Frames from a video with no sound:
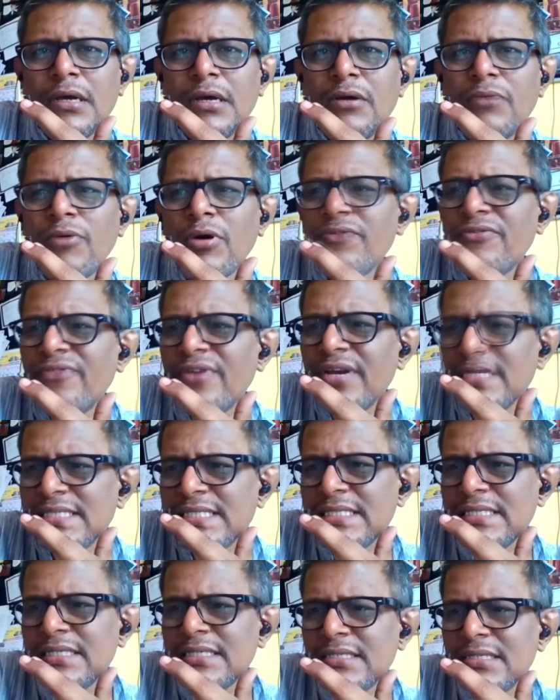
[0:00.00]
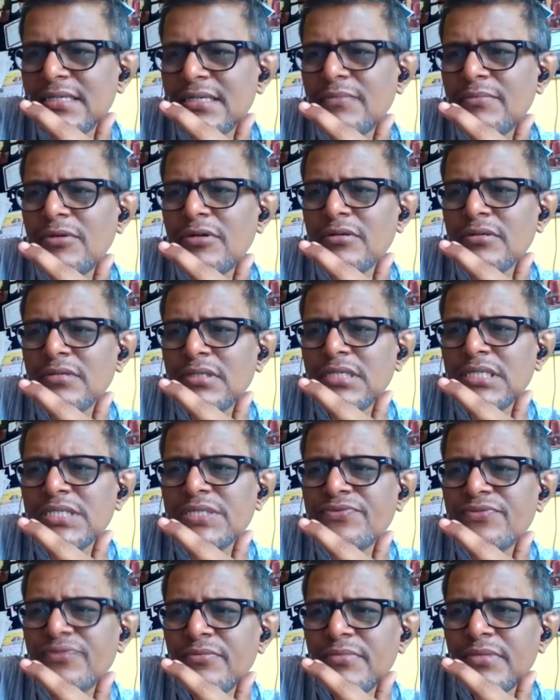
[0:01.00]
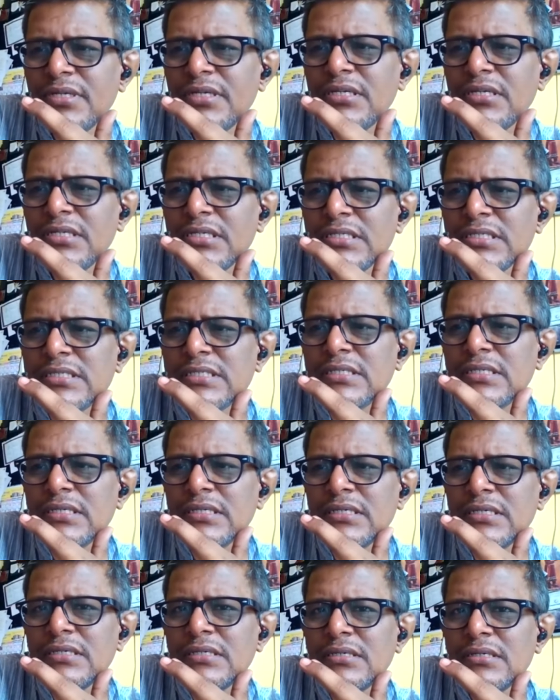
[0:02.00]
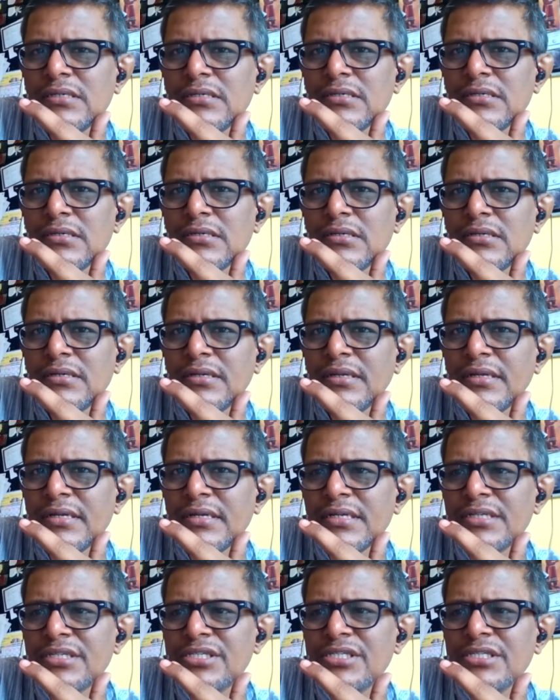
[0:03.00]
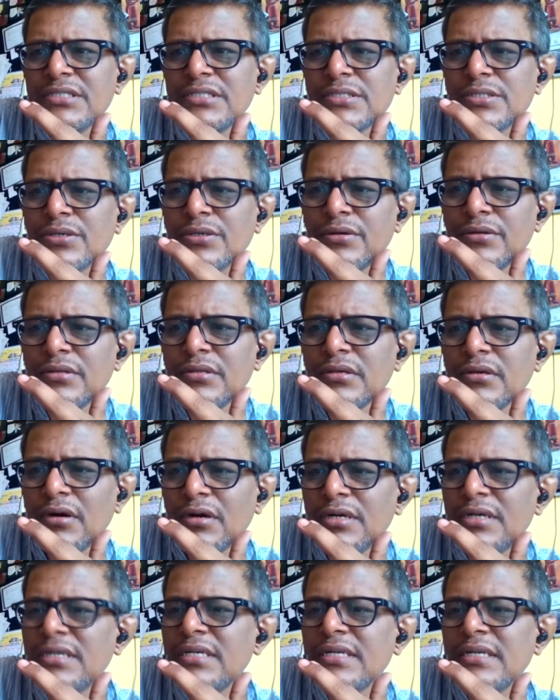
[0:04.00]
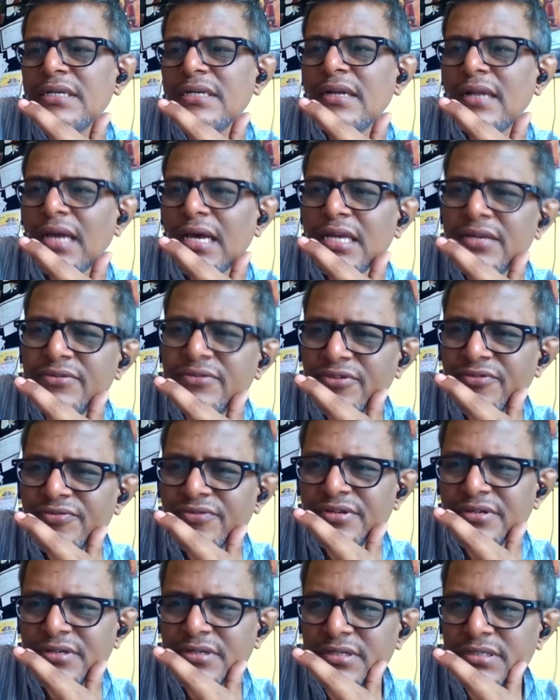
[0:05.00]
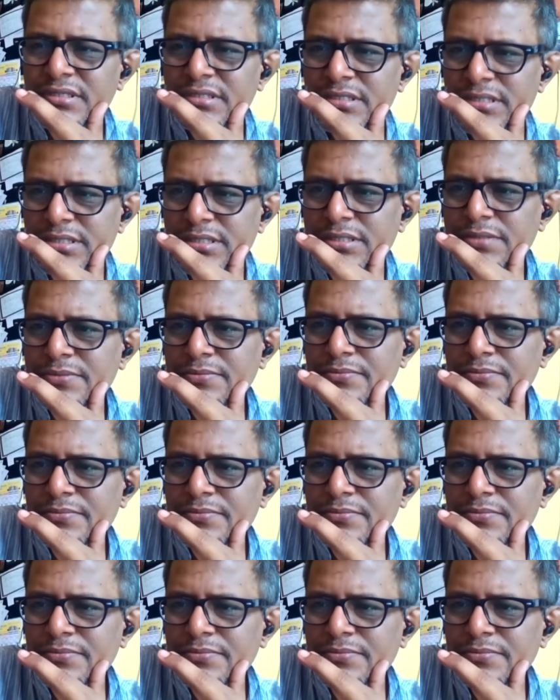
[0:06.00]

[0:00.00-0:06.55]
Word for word: what fascinated among these for me is the narrations on the ordinary life of indians